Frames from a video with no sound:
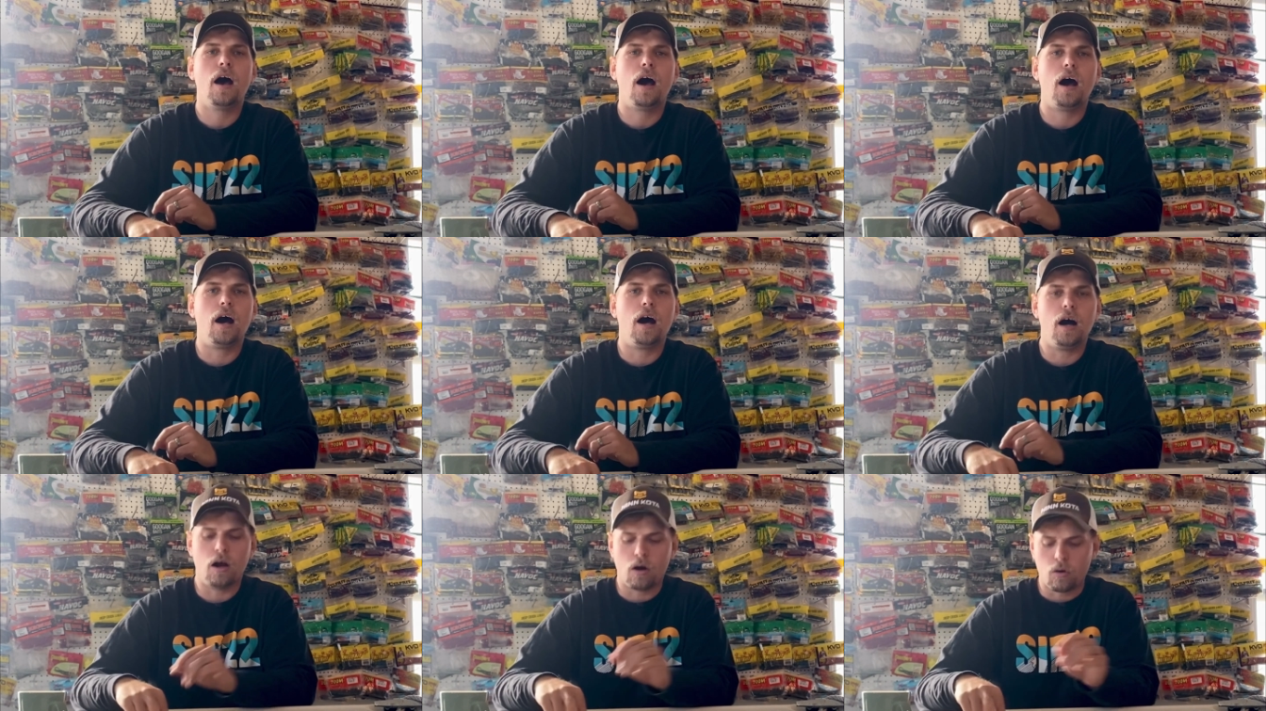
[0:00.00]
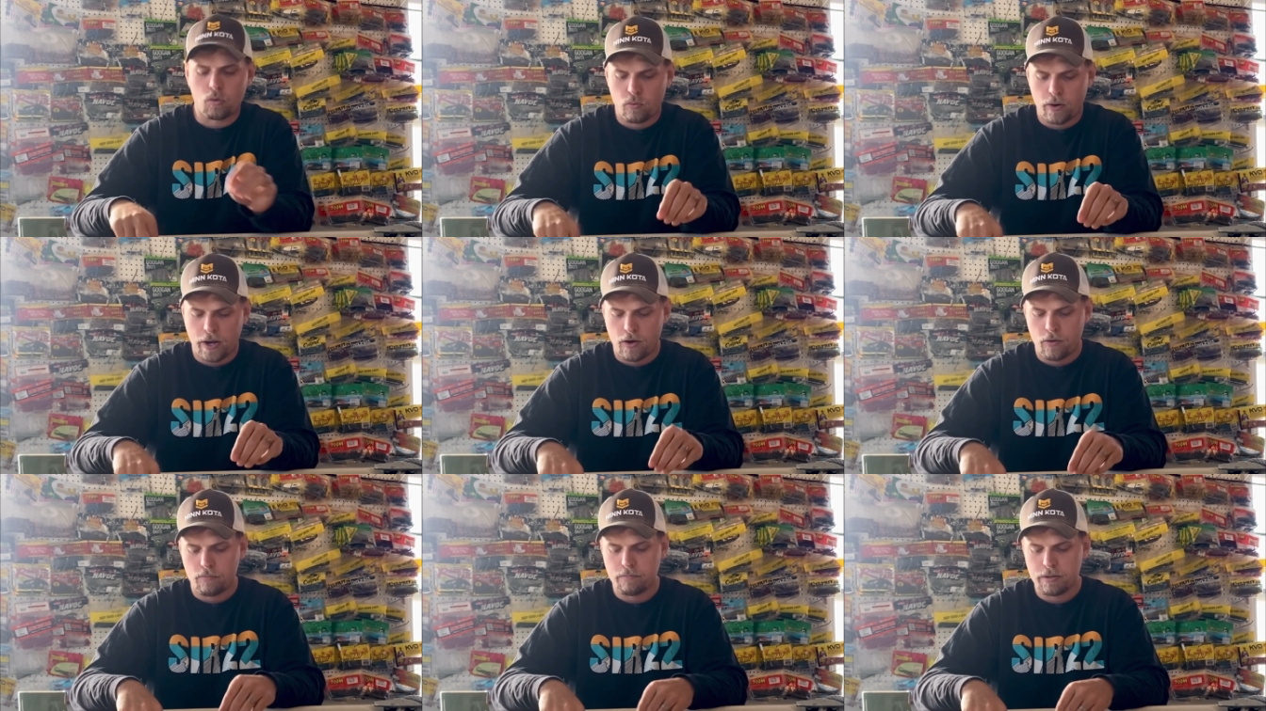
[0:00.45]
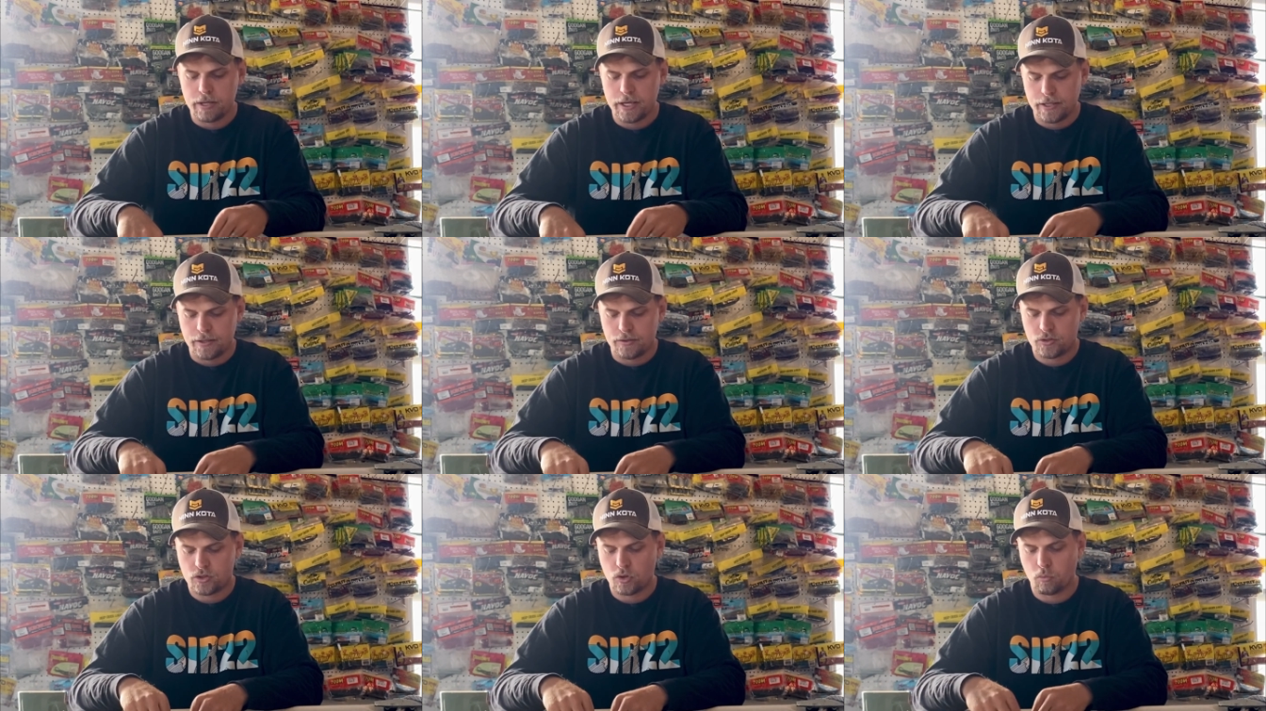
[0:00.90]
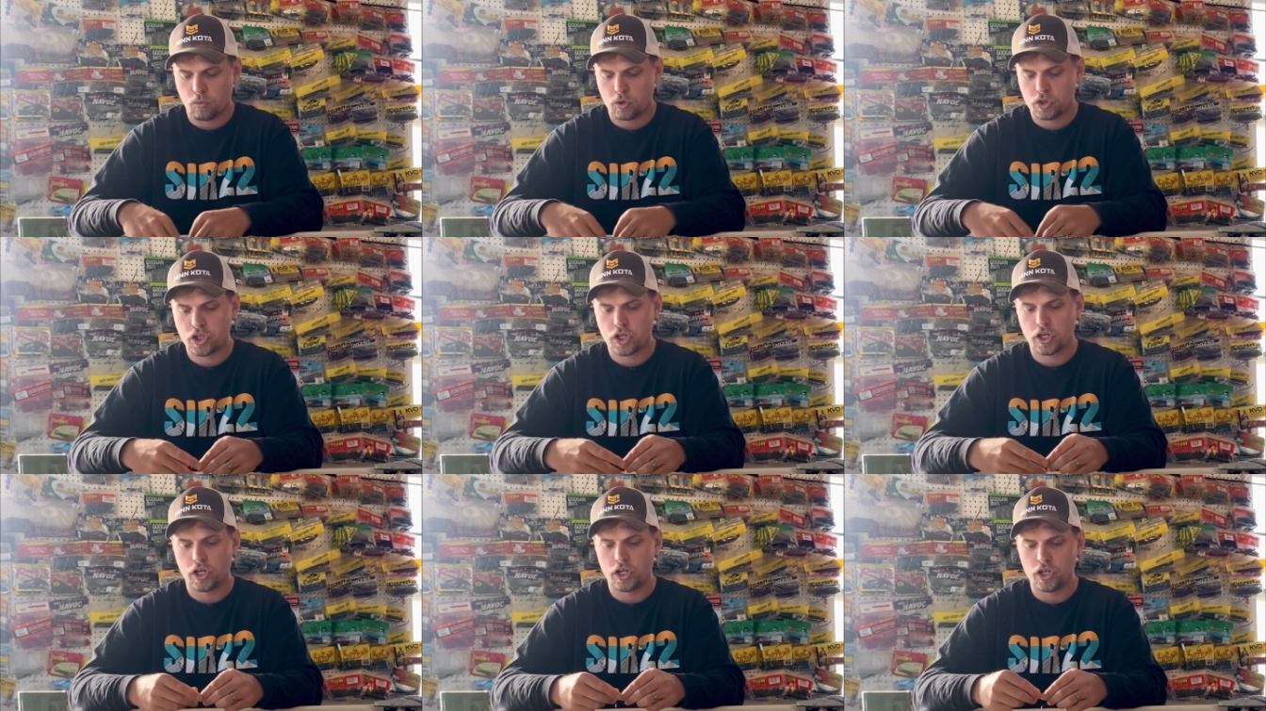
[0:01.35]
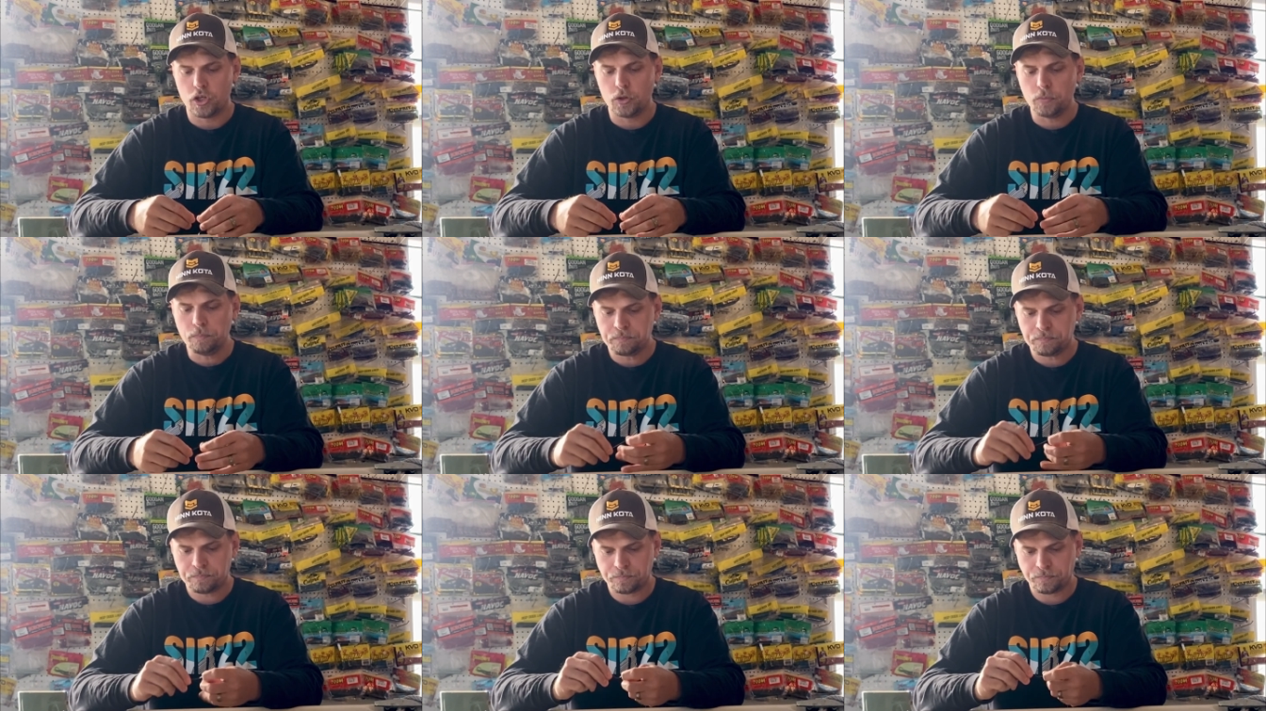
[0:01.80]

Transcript: a round bend. So what you're going to do